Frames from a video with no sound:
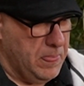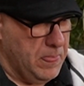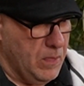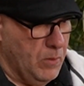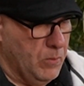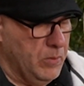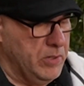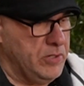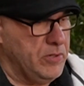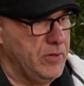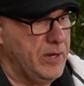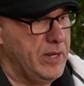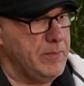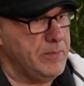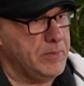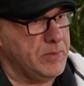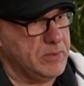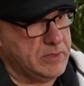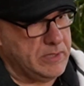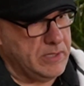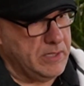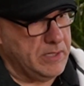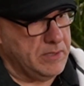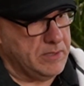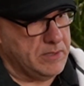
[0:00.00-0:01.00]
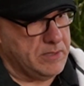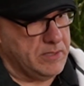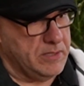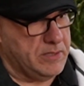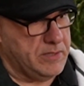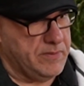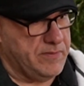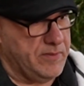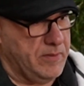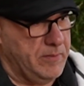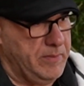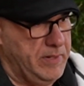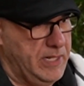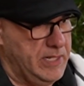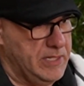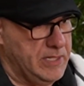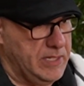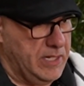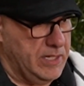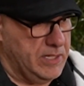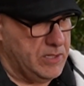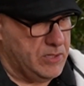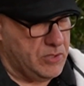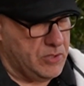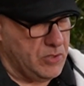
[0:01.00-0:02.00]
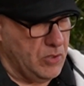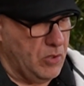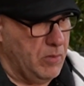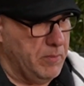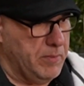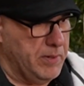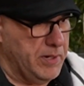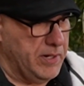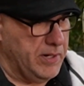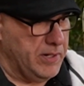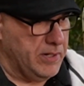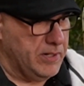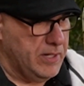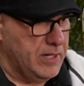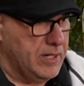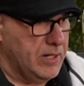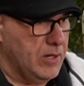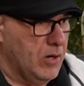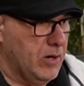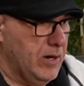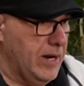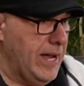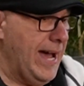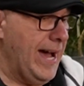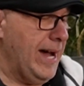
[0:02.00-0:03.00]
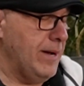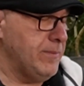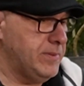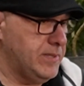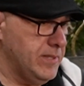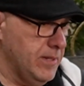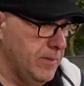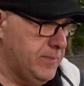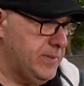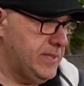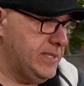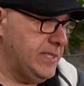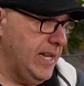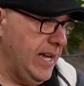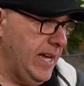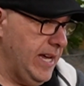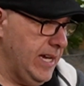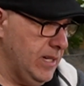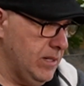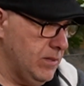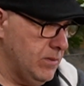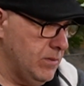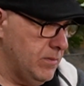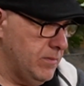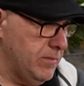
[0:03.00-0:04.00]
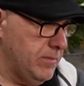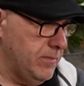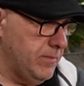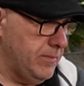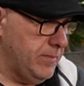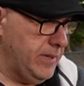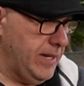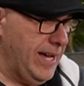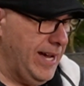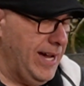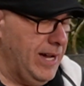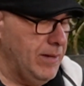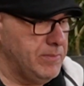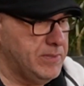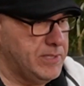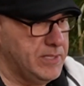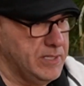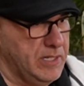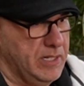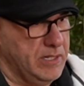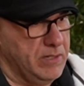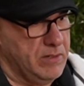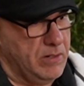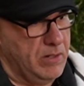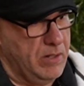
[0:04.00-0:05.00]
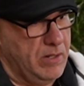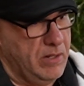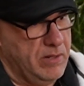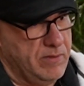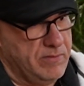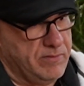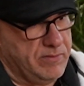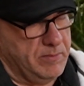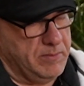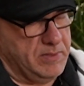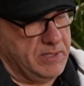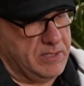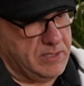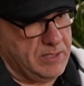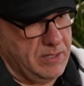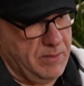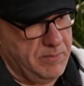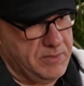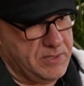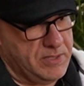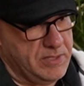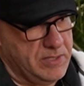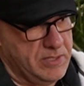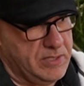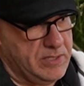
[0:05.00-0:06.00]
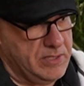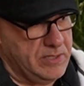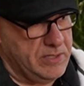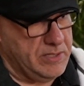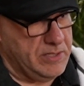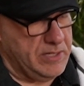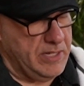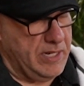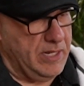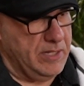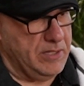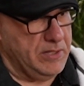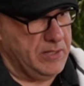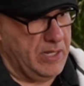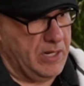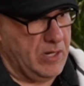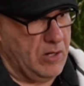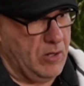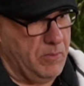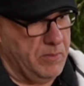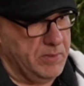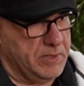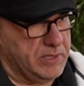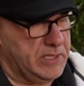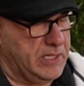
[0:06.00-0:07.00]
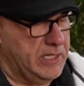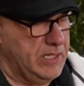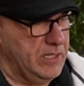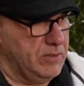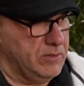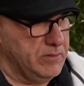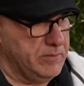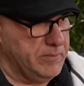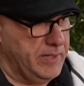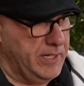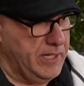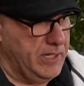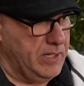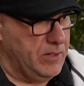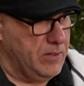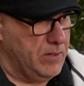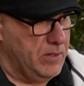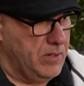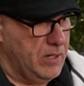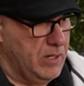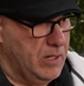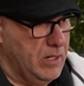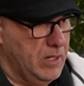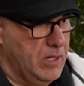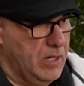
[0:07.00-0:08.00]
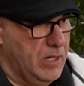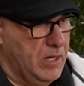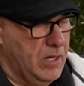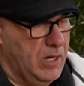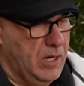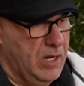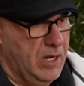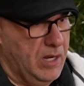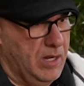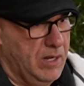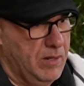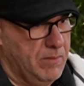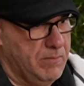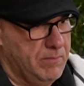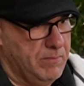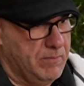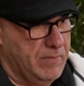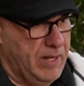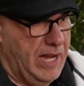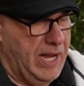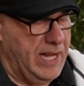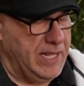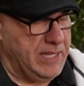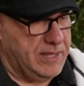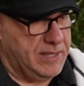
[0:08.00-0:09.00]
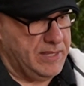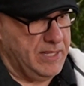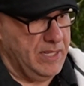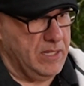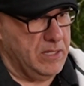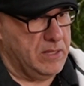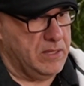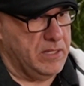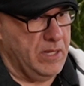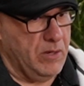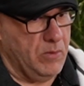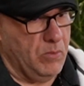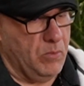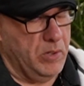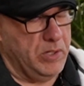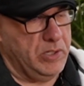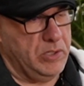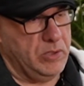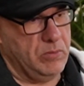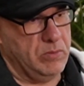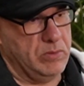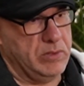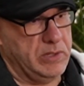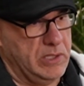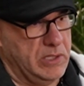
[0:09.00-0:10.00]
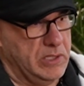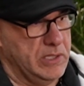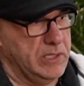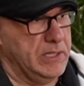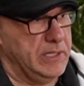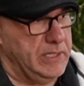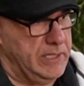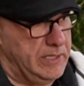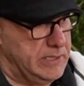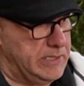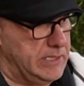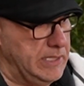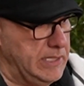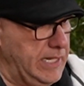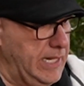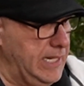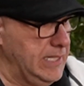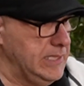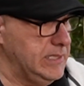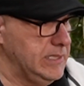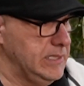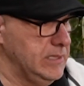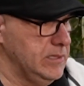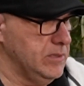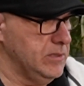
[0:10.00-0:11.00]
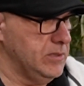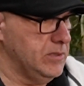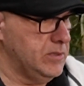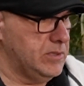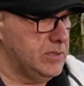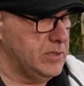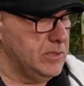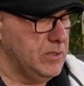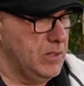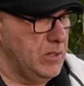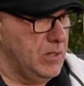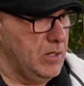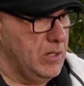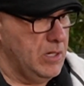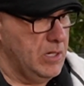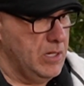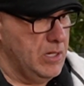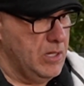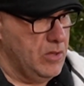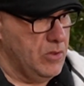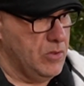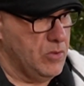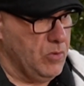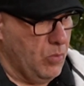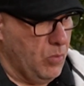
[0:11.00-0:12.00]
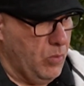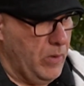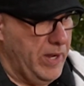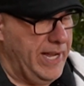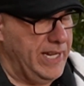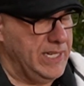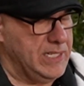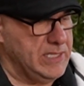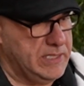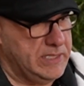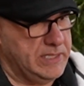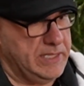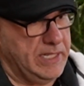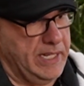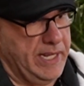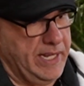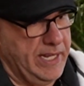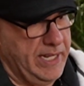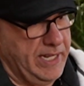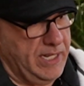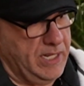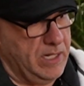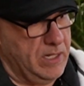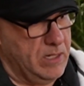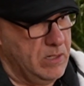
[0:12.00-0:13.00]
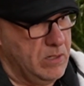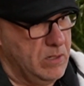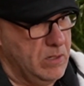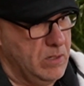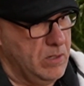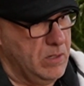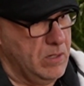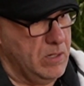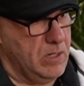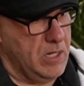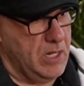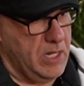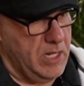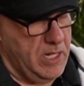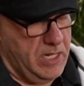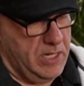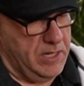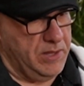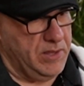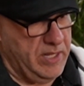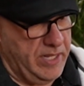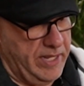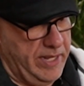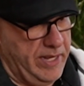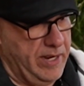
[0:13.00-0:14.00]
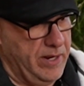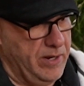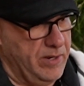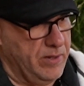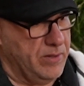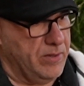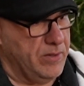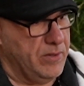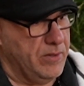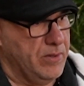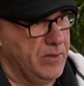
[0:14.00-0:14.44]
for me to get sober or abstain, be abstinent from the substances that almost killed me. I think that when you learn these lessons, the way to stay in there